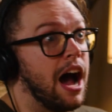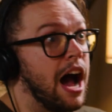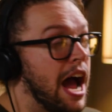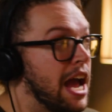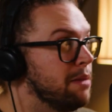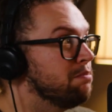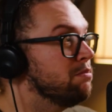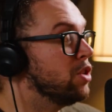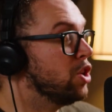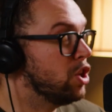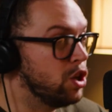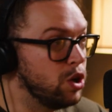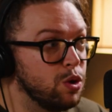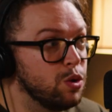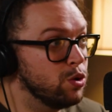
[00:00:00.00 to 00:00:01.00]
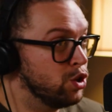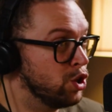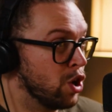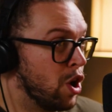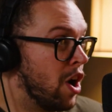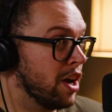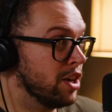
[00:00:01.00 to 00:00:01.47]
I'm
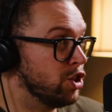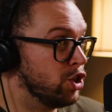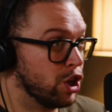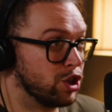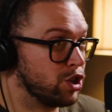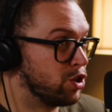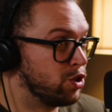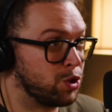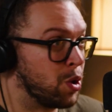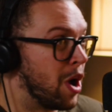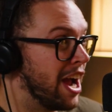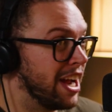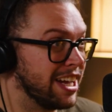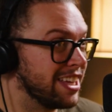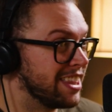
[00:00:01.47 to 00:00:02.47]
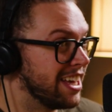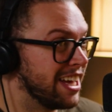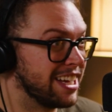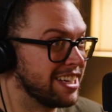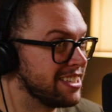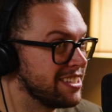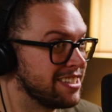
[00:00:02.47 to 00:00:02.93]
huge on just trying
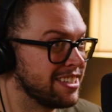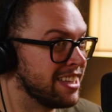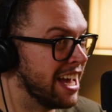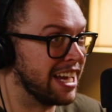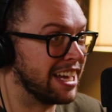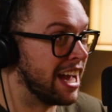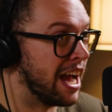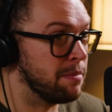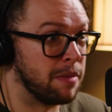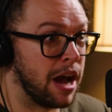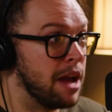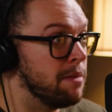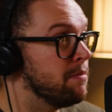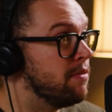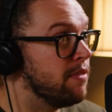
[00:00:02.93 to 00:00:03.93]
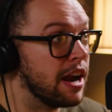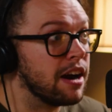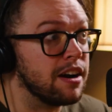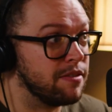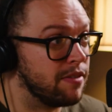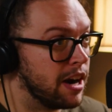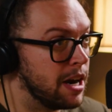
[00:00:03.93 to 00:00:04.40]
things. Like I'm I'm
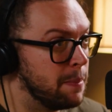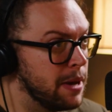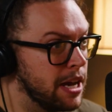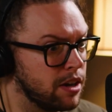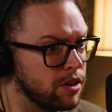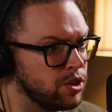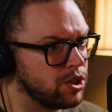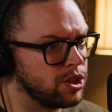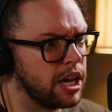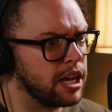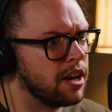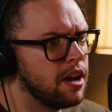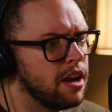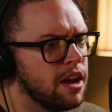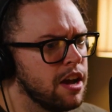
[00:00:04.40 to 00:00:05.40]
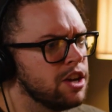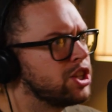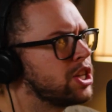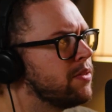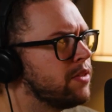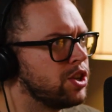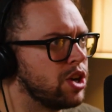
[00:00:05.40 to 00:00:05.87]
very very big on just like
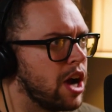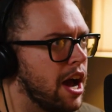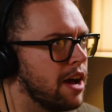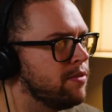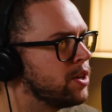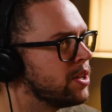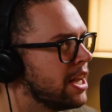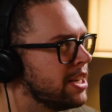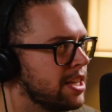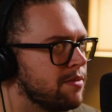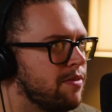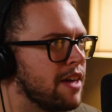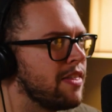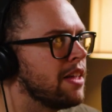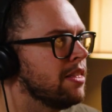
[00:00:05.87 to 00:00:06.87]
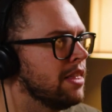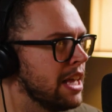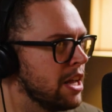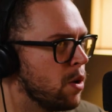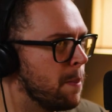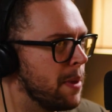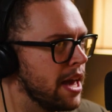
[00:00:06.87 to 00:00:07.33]
just give it a shot. If you can identify that
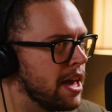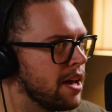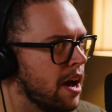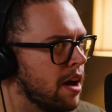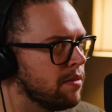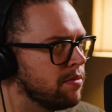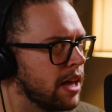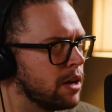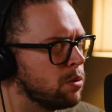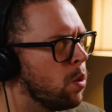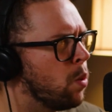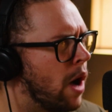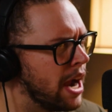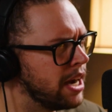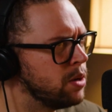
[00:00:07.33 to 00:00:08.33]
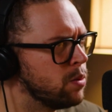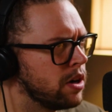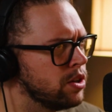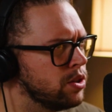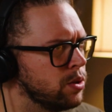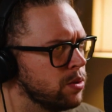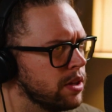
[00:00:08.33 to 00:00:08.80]
little bit of like, well, why do you want
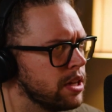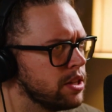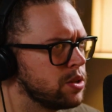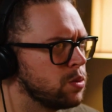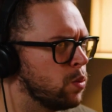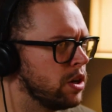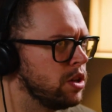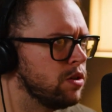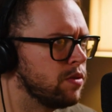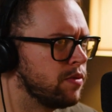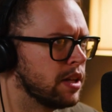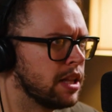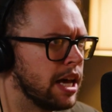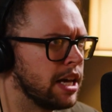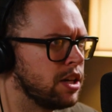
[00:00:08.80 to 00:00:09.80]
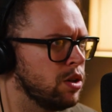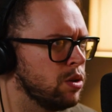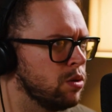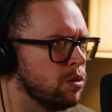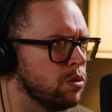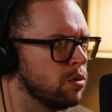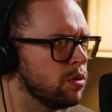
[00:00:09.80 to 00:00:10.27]
to do this? What do you feel like
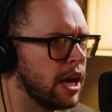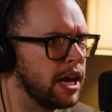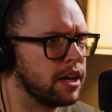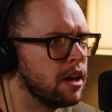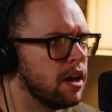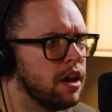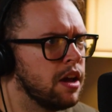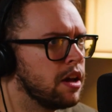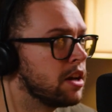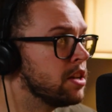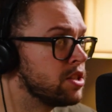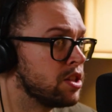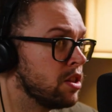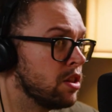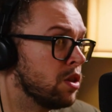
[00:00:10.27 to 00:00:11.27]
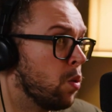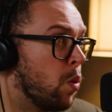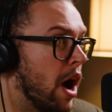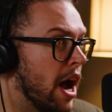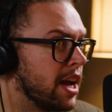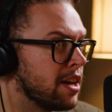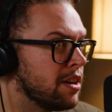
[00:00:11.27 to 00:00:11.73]
you like? Because the
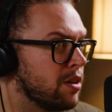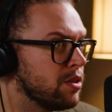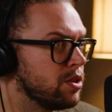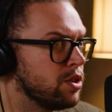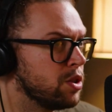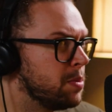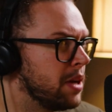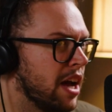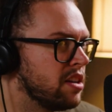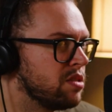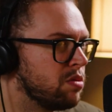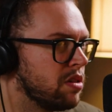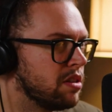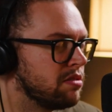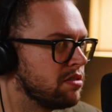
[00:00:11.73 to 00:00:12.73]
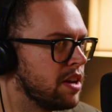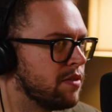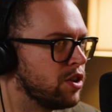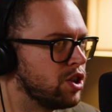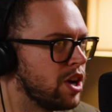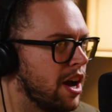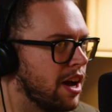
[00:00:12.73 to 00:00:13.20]
why can also just be, I just want to give it
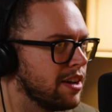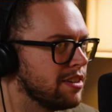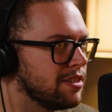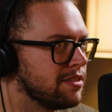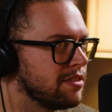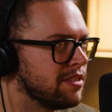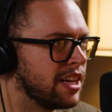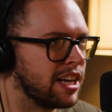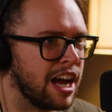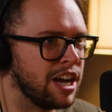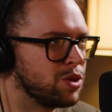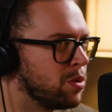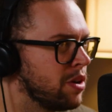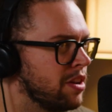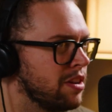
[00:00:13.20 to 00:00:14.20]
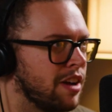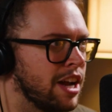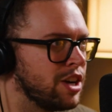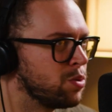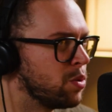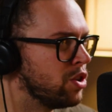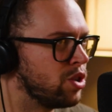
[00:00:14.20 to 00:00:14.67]
a shot. Like I just want to, I
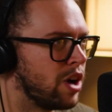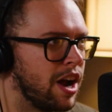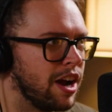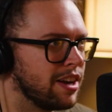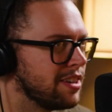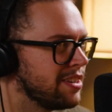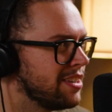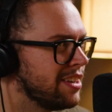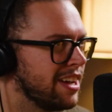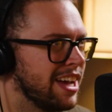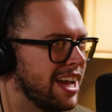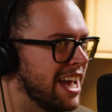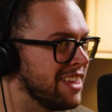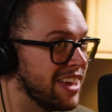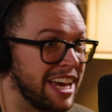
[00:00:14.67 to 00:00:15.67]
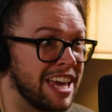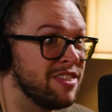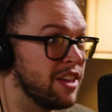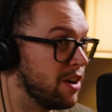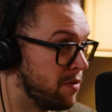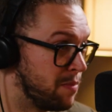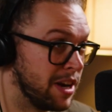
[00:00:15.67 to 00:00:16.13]
just want to try. Yeah. And like, and
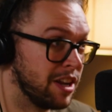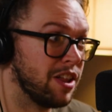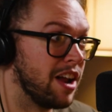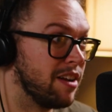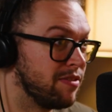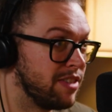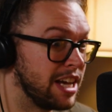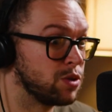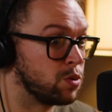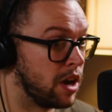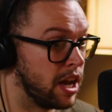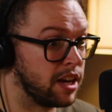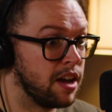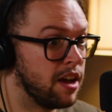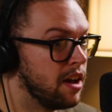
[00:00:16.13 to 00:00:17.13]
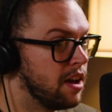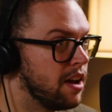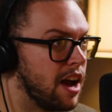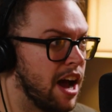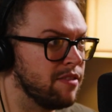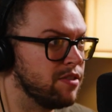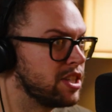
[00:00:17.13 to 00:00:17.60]
there have been a lot of things where like
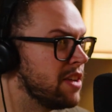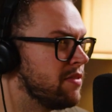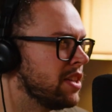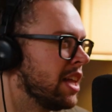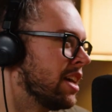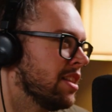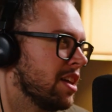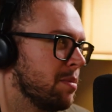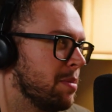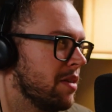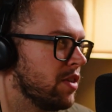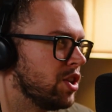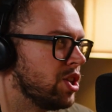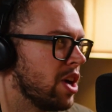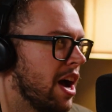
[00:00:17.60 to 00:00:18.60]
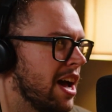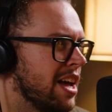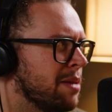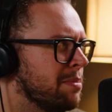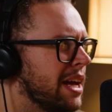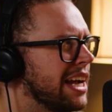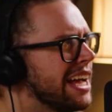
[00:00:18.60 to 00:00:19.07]
I've just given like a little bit of a shot,
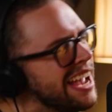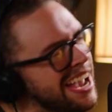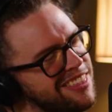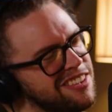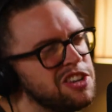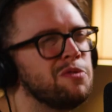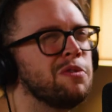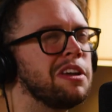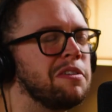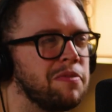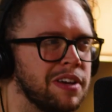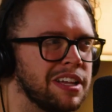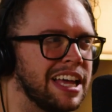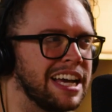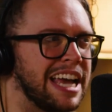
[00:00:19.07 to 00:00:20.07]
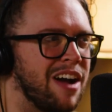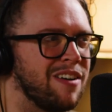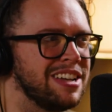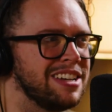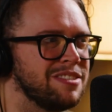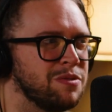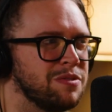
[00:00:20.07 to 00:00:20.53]
and I'm like, ah, that didn't really feel like how
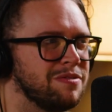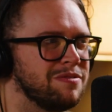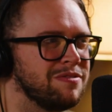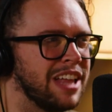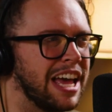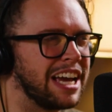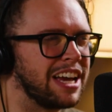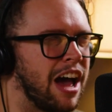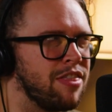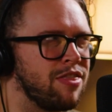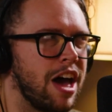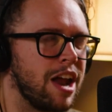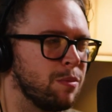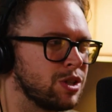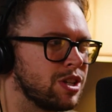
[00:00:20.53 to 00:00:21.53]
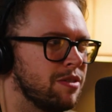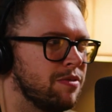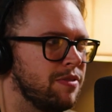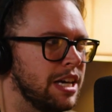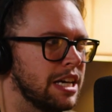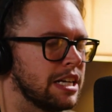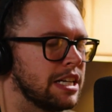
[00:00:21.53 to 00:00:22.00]
it, like I thought it was gonna
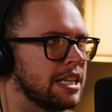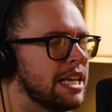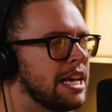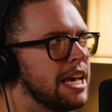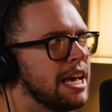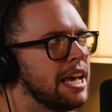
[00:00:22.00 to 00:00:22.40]
feel.